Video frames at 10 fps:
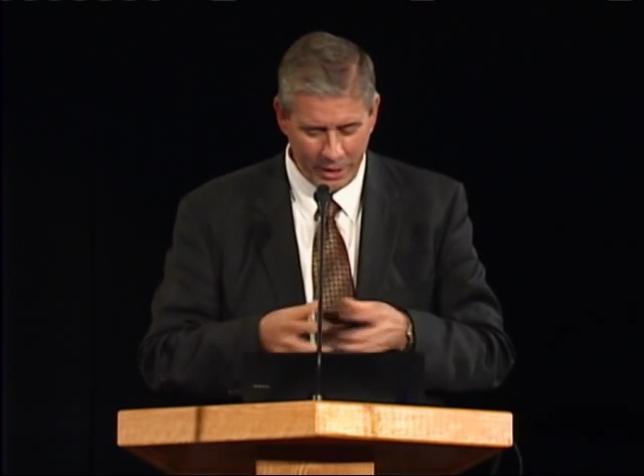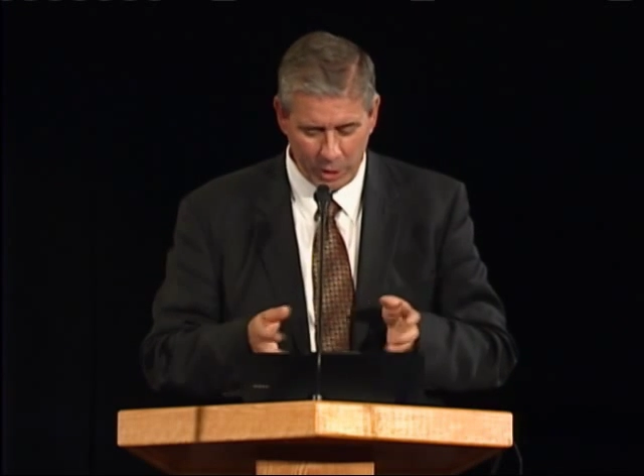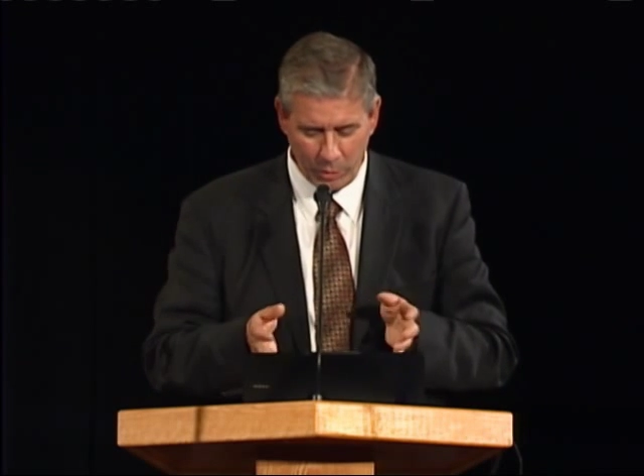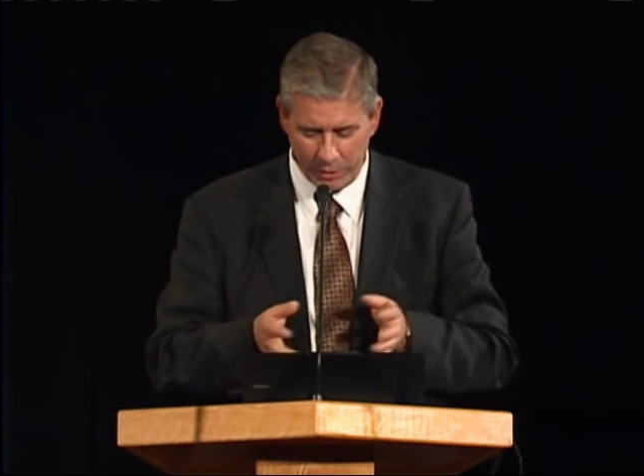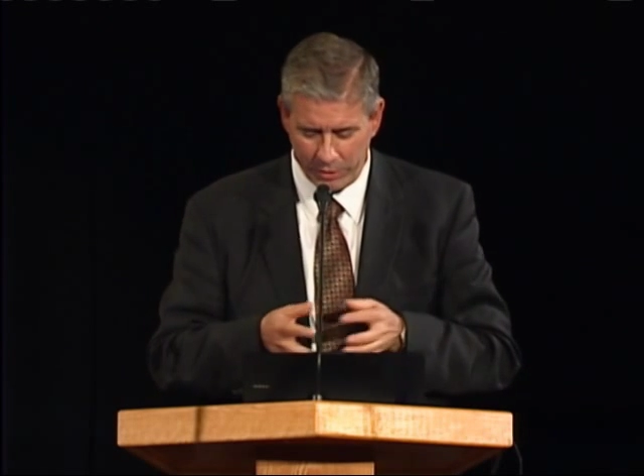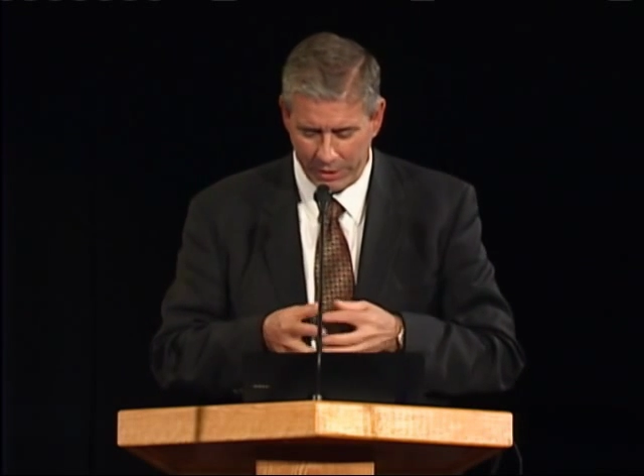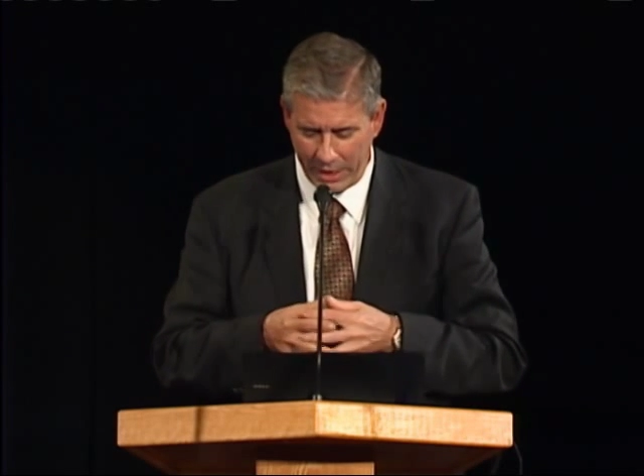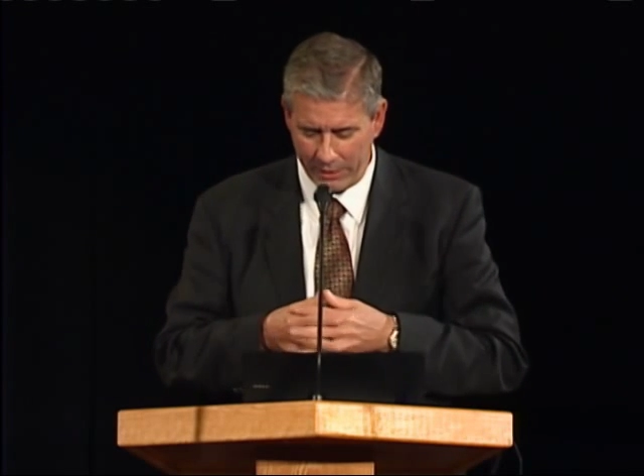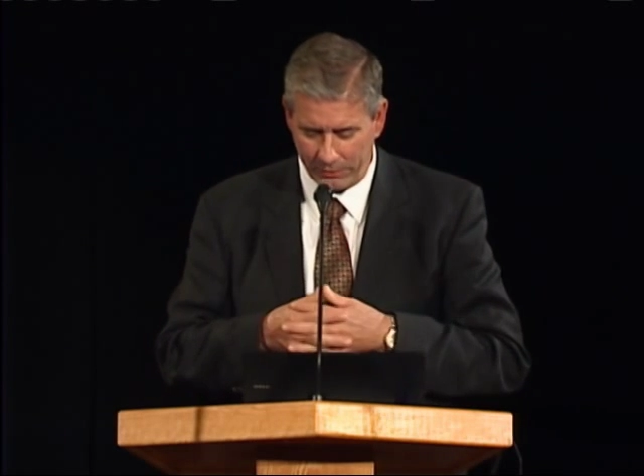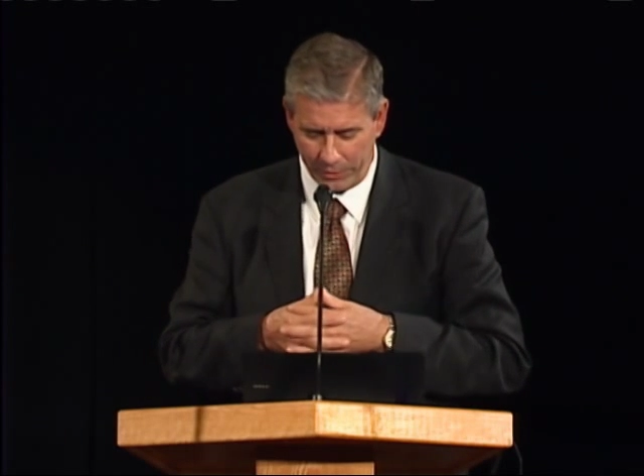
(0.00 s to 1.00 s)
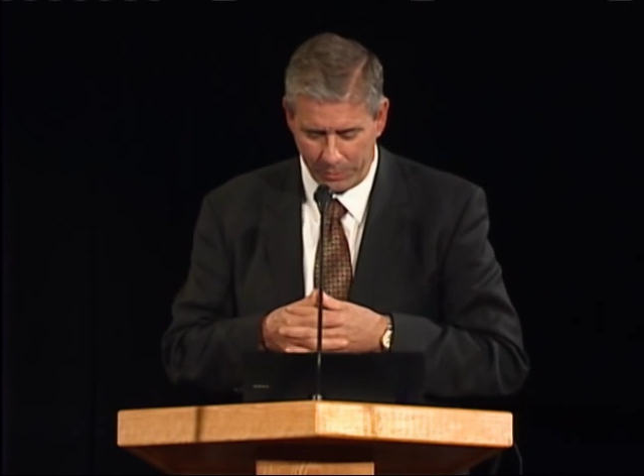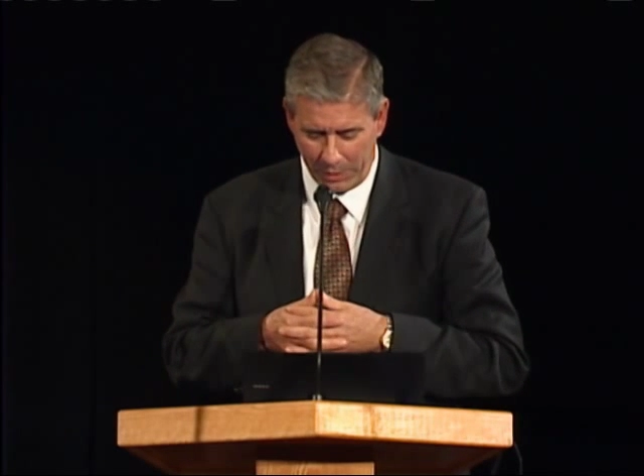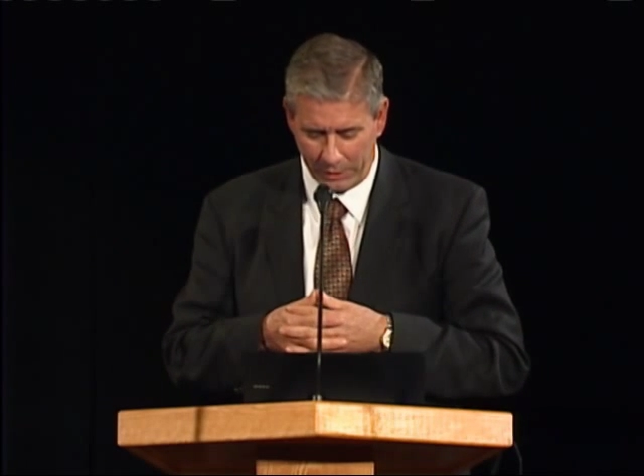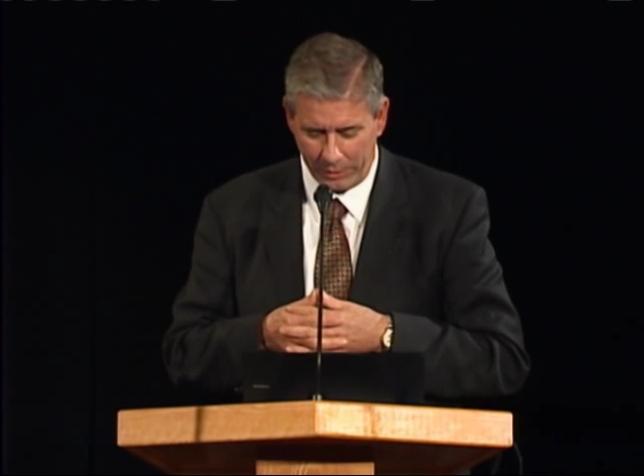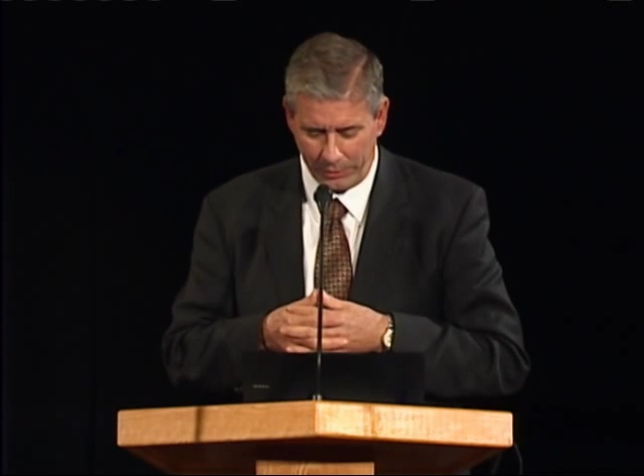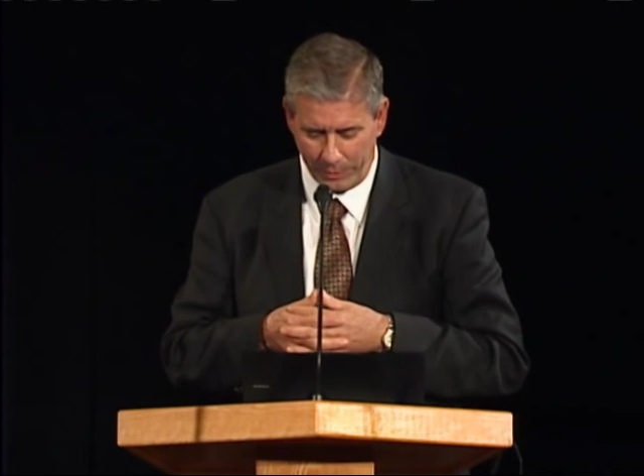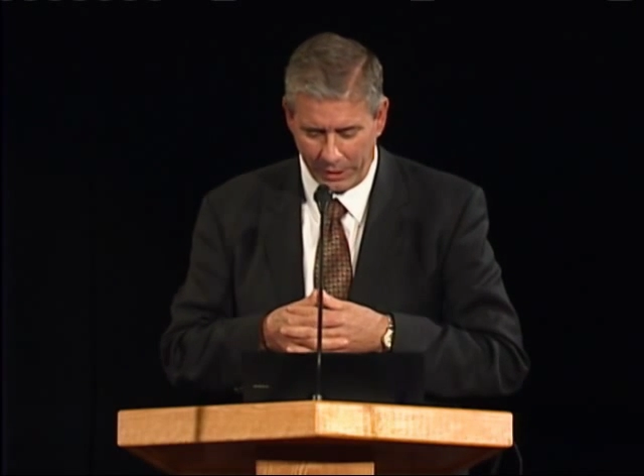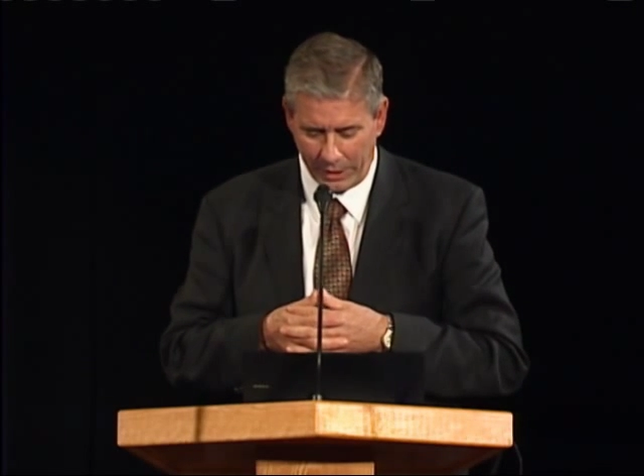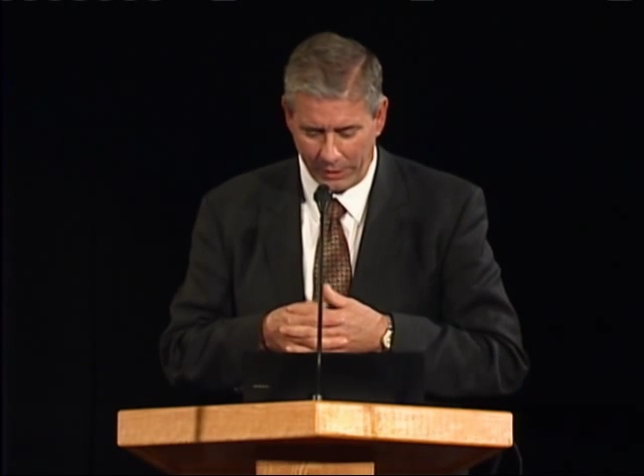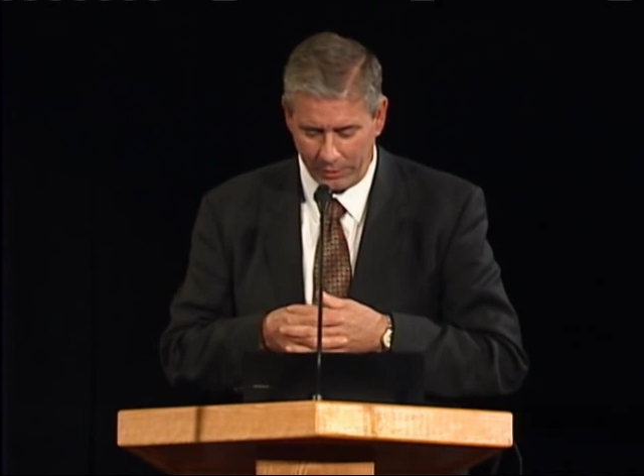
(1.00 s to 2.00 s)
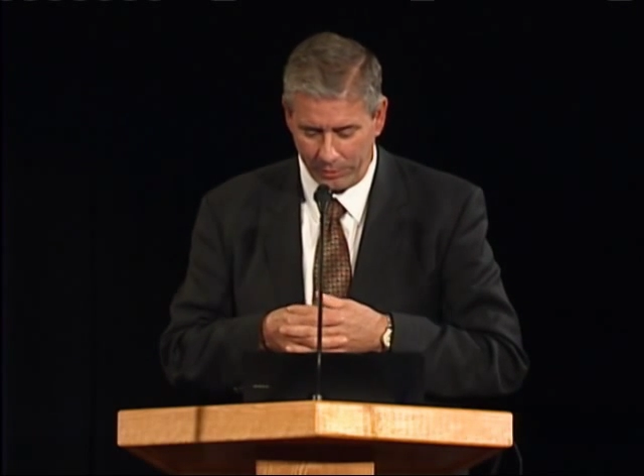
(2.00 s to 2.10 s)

and who understand 1 Peter 3 8